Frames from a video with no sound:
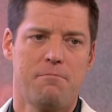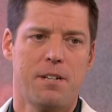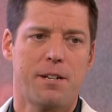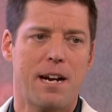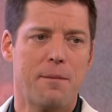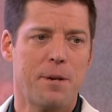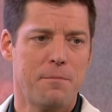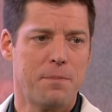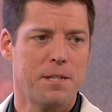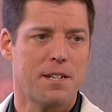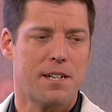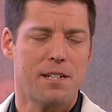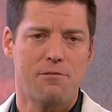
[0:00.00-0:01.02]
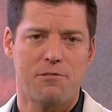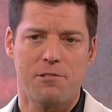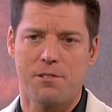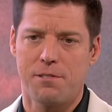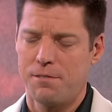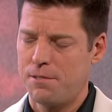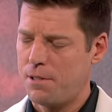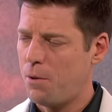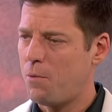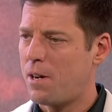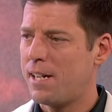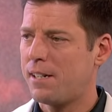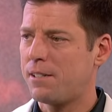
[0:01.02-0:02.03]
My grandma had been gone for a
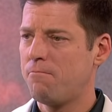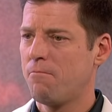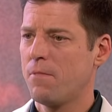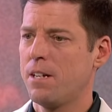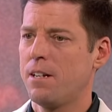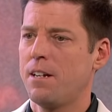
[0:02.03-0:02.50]
while,